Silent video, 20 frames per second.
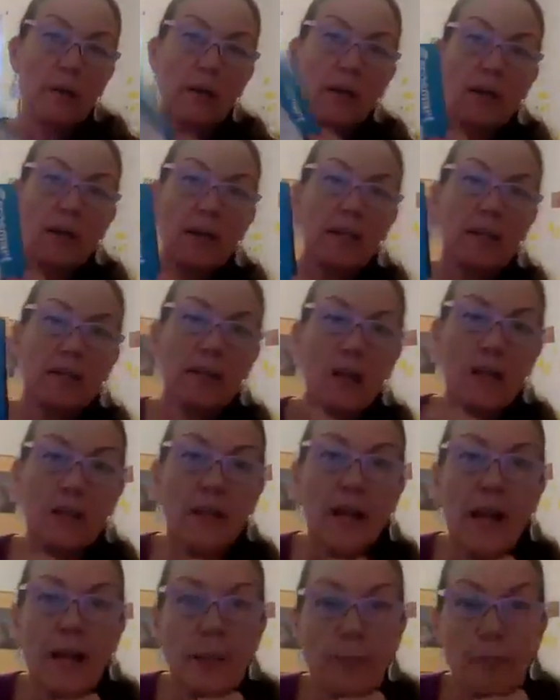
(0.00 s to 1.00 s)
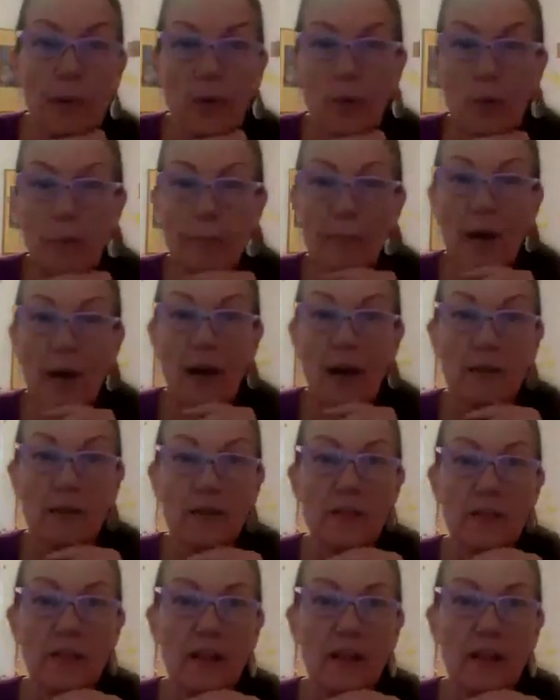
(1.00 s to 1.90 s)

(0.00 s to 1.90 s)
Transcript: is a light bulb box,